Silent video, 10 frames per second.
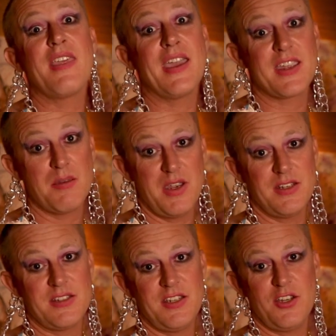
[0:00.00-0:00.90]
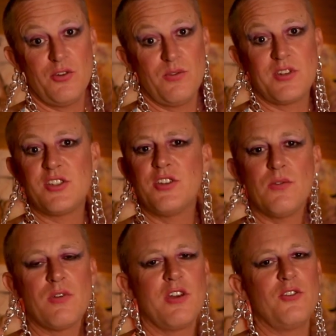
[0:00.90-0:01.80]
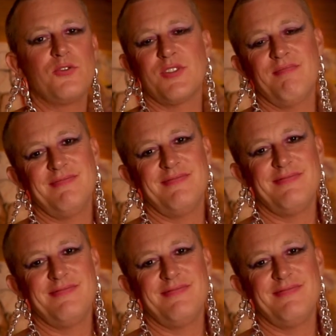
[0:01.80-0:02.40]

they're committing to you, because you don't want to lose them.